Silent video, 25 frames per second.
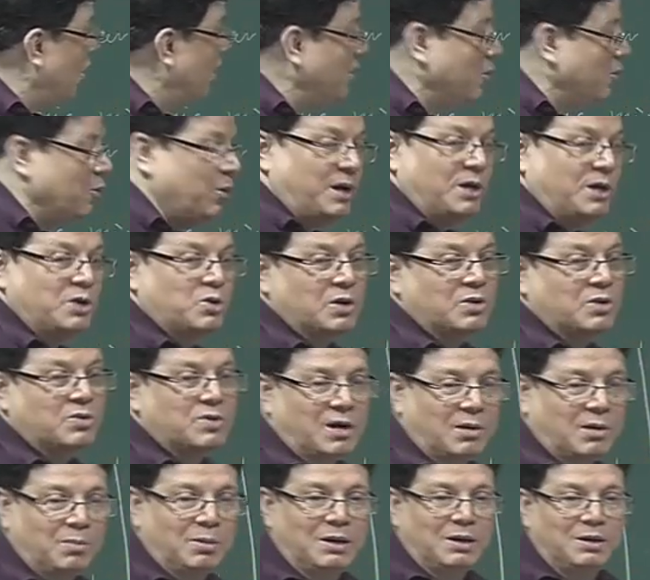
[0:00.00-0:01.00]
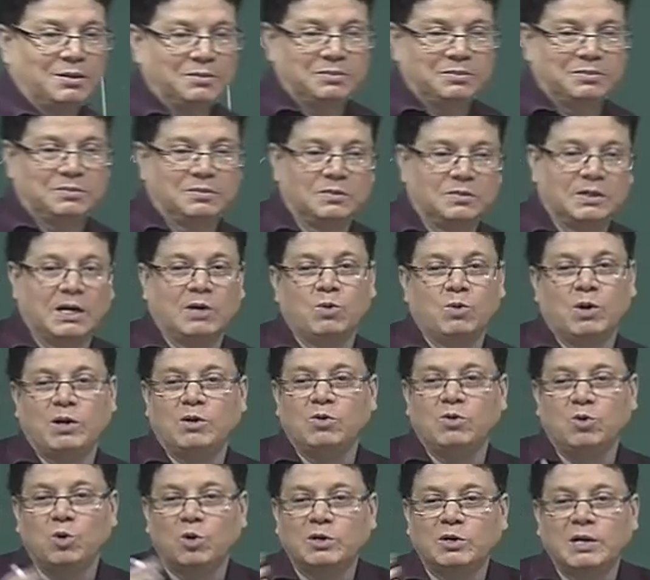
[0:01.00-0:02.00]
you into trouble. That when
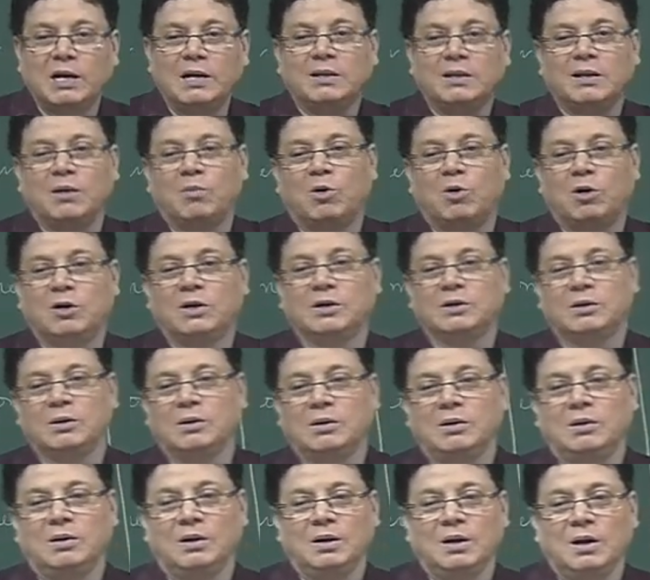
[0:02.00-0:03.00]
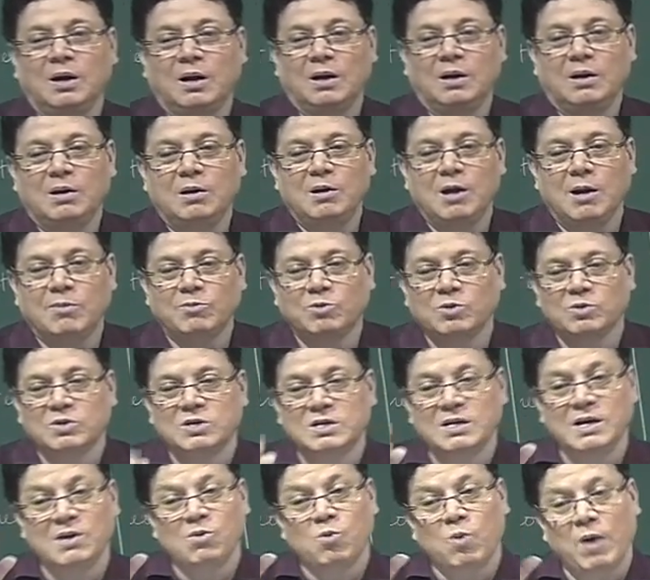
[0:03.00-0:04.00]
you rotate the molecule, you have to
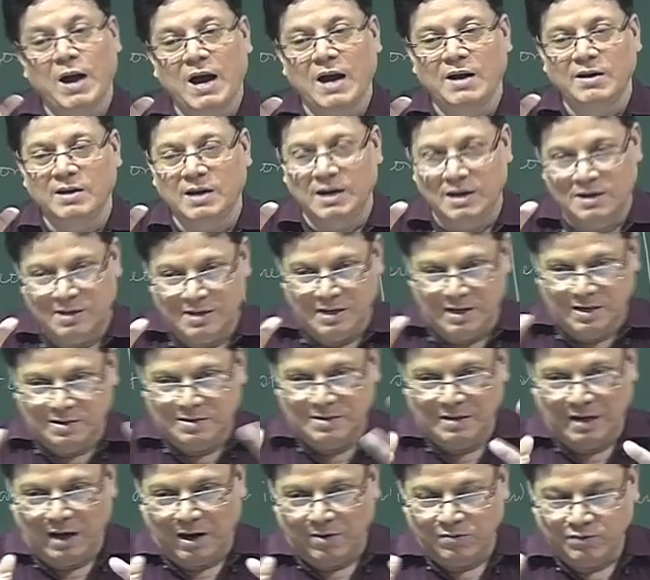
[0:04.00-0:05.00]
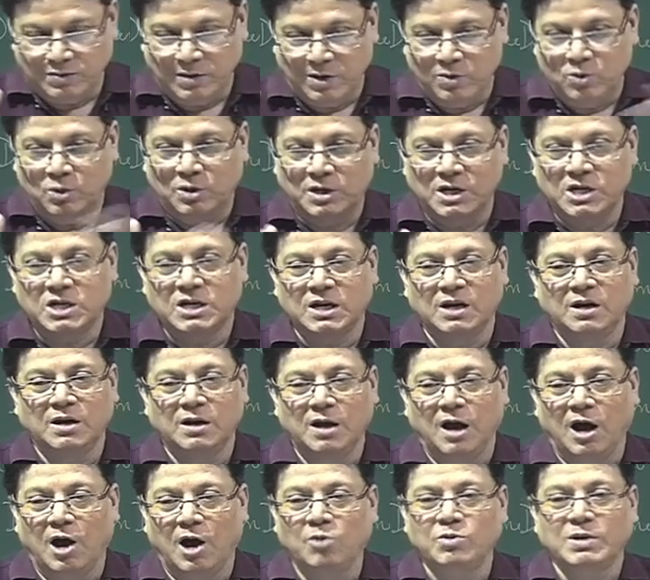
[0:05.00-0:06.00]
see where it is after rotation,
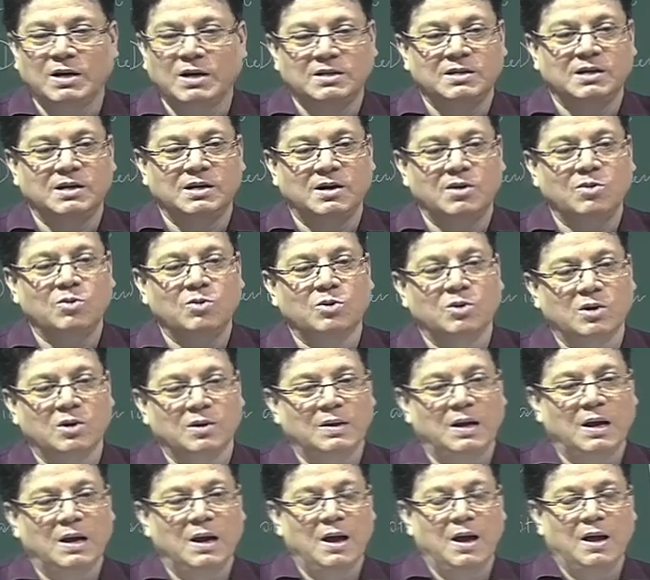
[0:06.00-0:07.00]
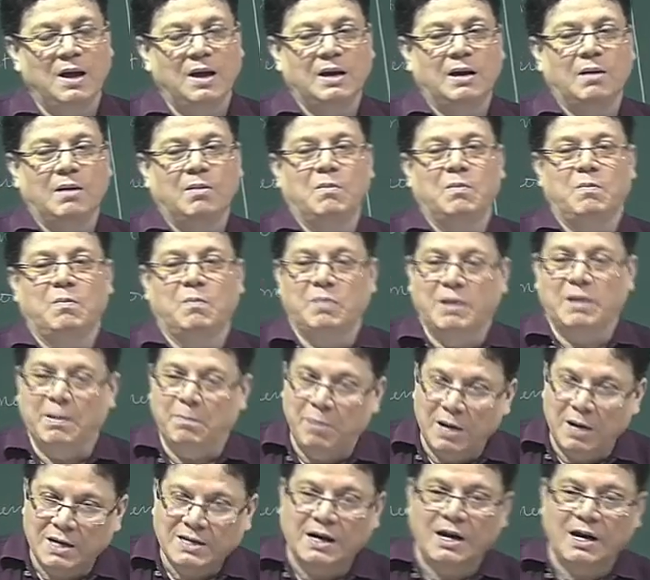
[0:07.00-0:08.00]
how does it look. The
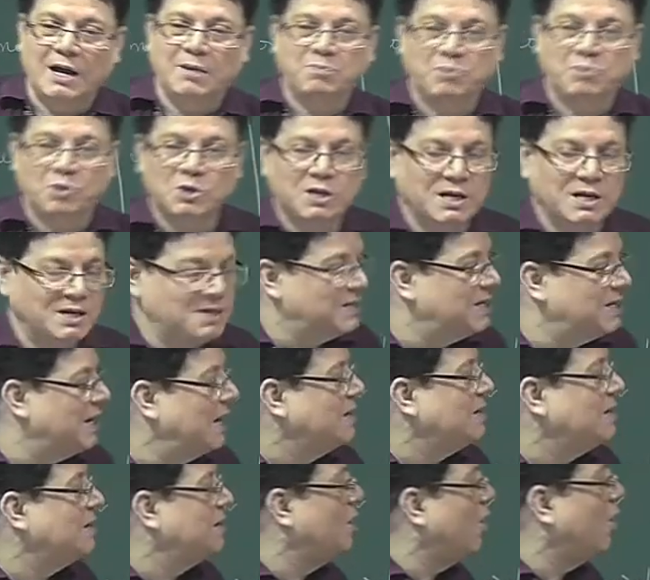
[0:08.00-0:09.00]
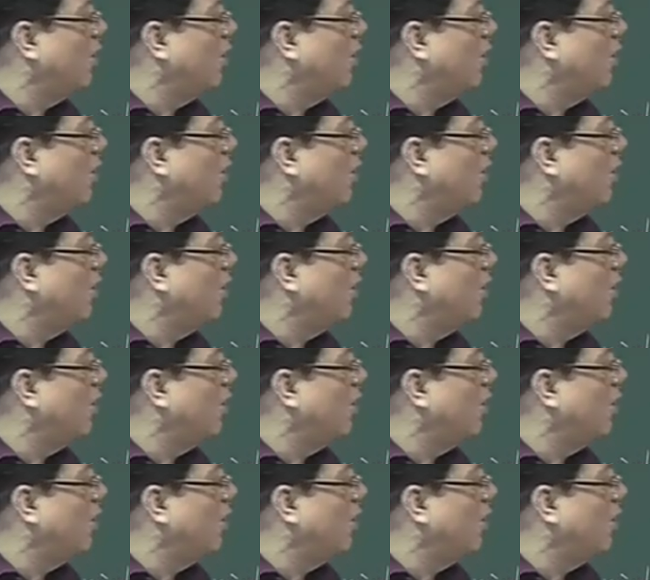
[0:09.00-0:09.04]
better approach is that the